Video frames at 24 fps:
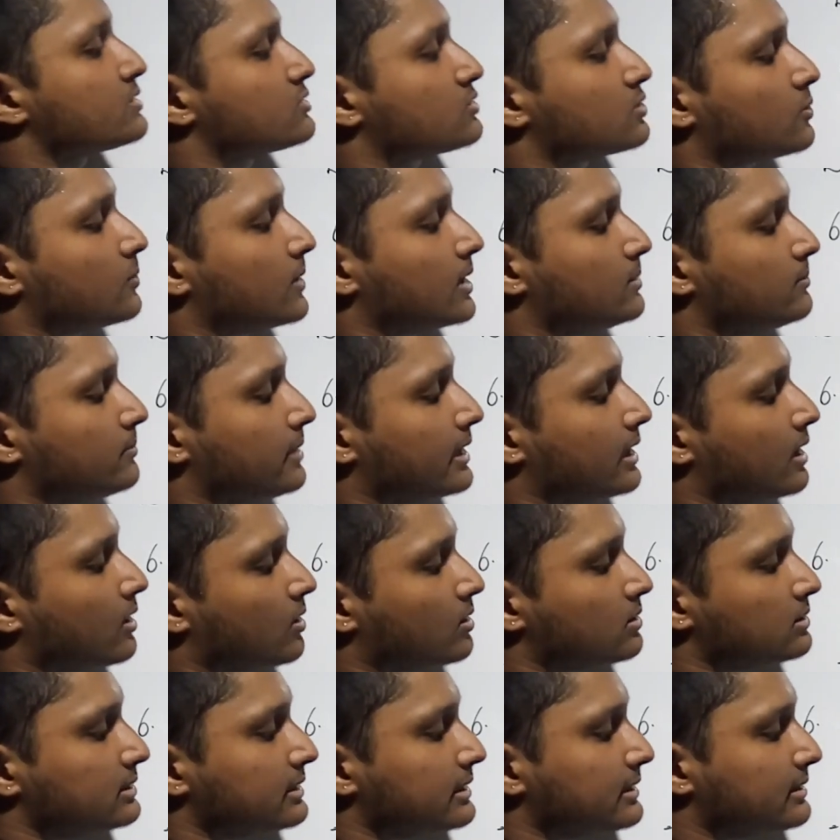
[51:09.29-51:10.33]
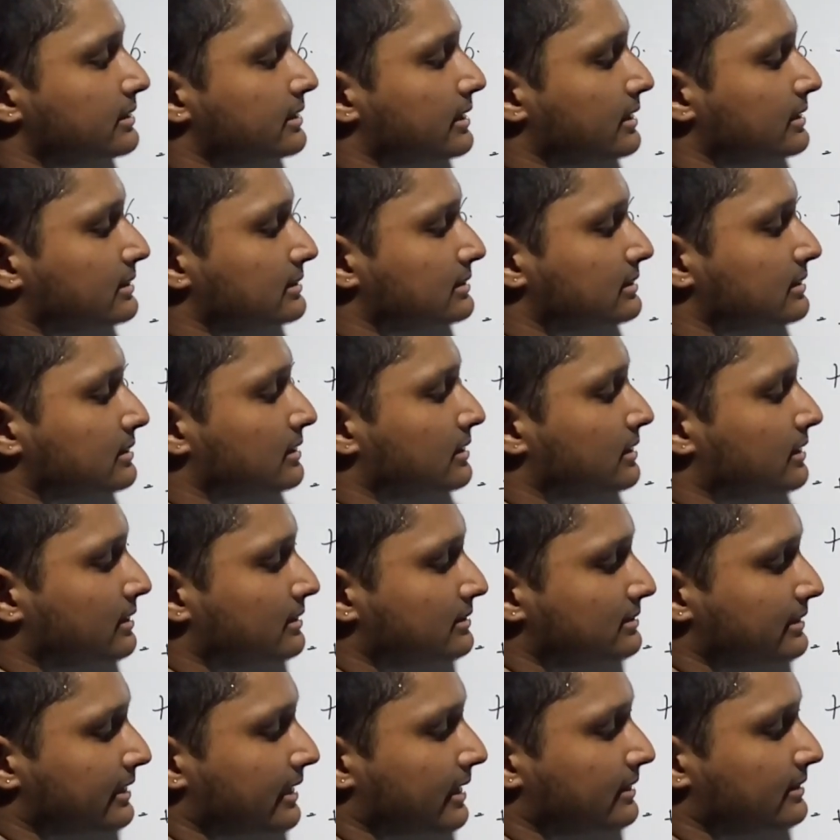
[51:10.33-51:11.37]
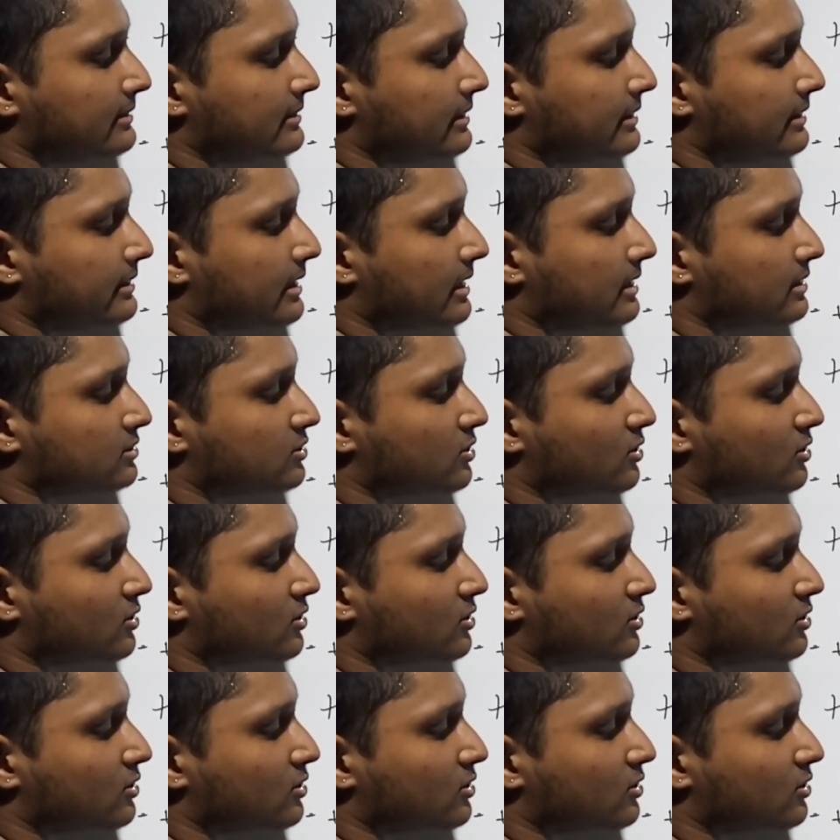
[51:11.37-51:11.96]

So 1 by cot theta is tan theta.